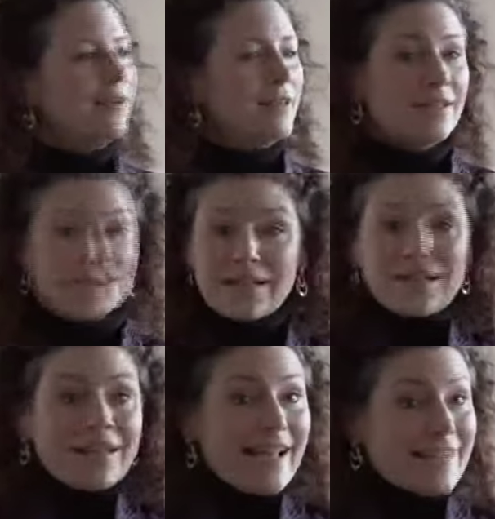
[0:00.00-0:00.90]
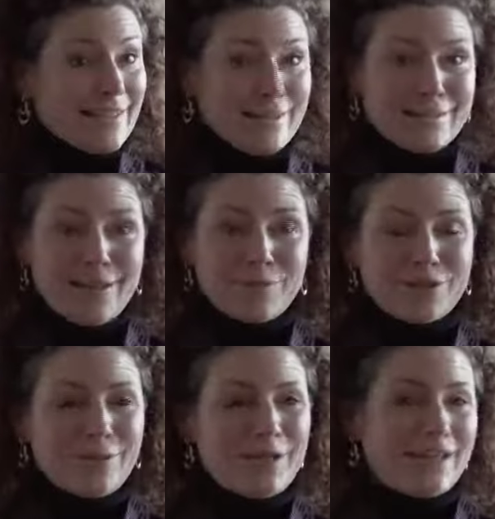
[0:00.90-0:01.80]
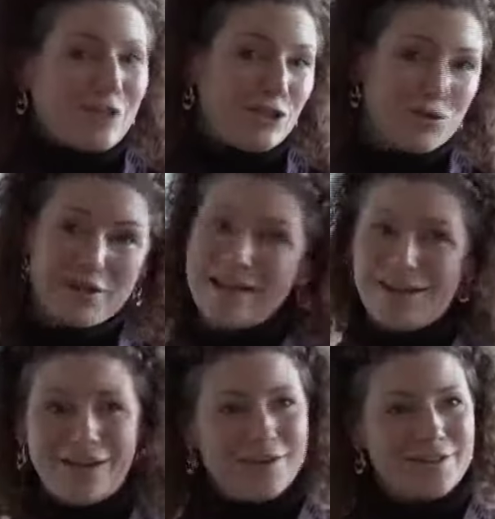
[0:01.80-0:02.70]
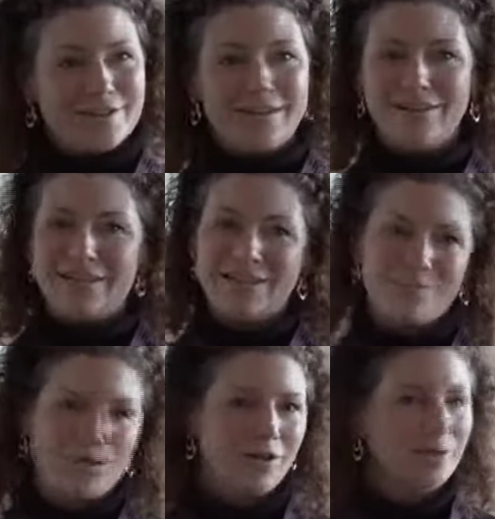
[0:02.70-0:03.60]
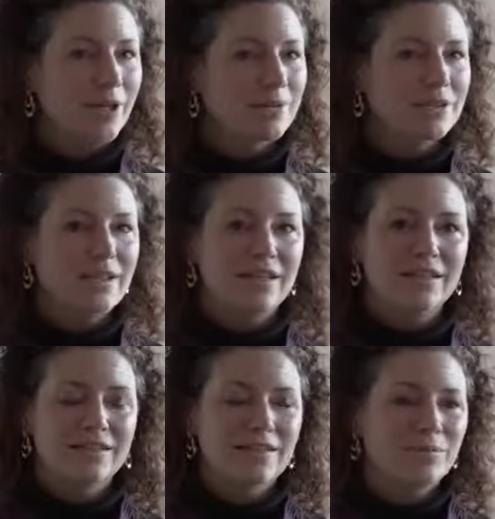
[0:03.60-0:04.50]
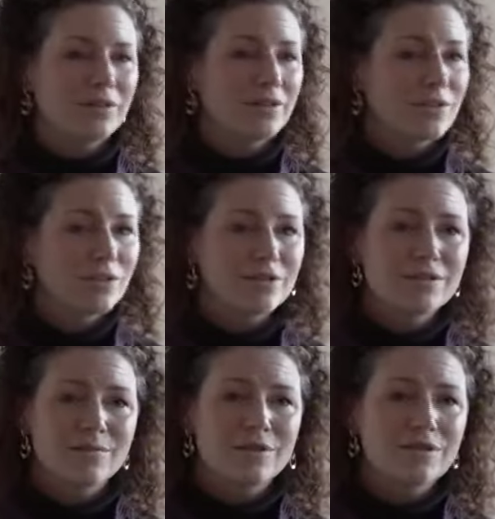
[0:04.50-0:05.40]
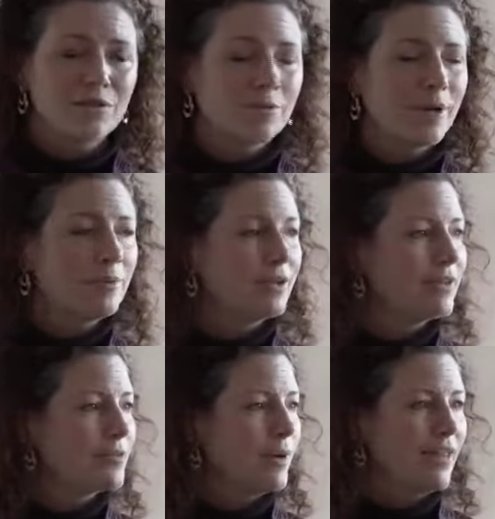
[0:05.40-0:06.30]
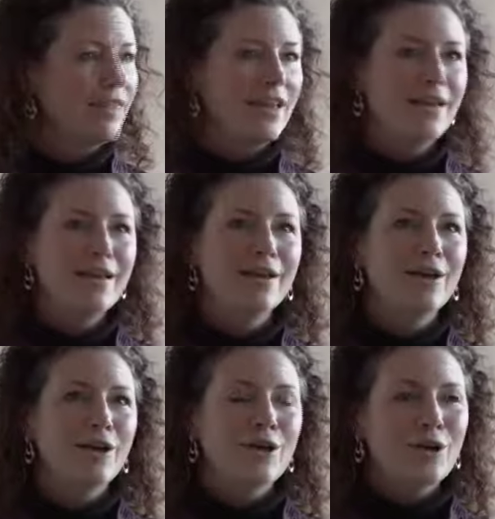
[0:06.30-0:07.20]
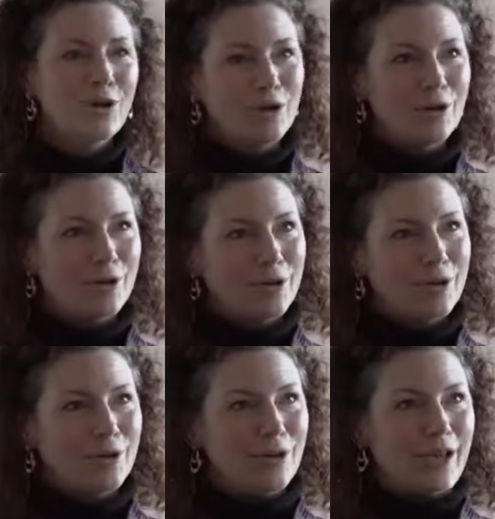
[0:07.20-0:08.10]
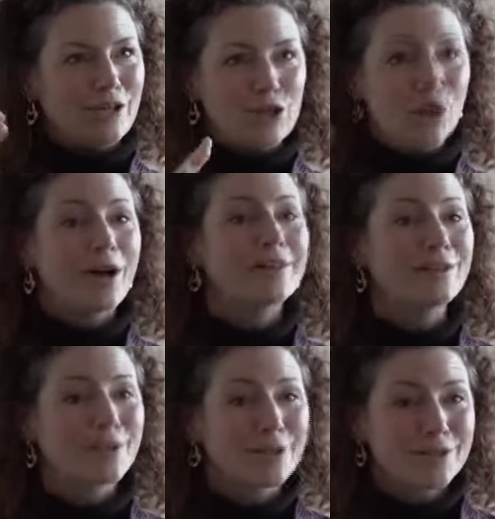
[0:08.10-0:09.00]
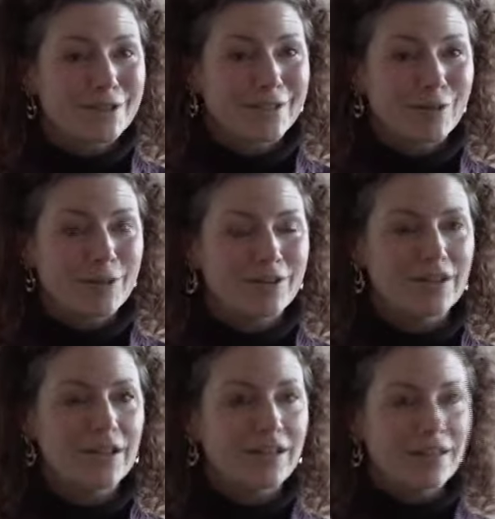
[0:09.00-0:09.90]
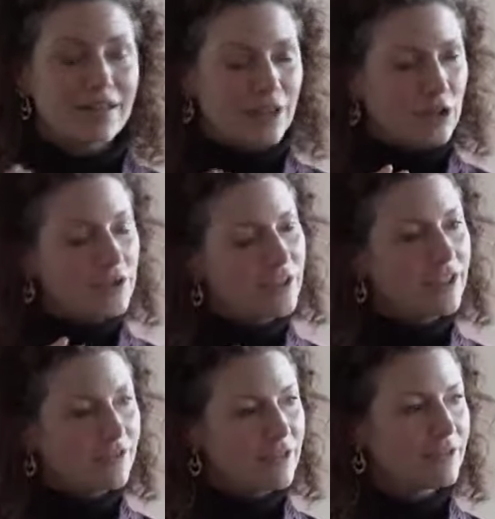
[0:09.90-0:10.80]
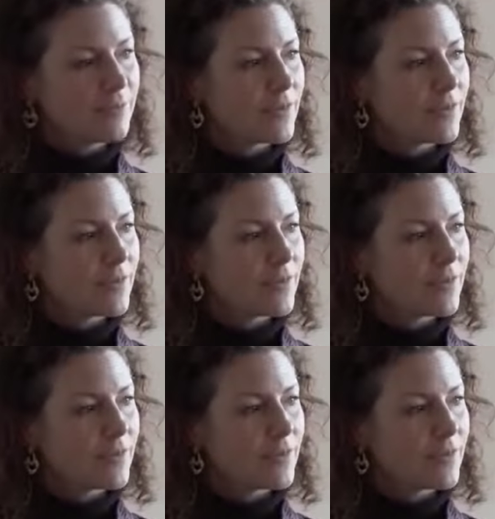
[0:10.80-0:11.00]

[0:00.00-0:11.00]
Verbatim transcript: That's a classic conception. I mean, that's straight out of Aristotle, and it comes all the way up to today in contemporary conservatism and civic republicanism. And they had no idea what I was talking about. Like, like they couldn't even.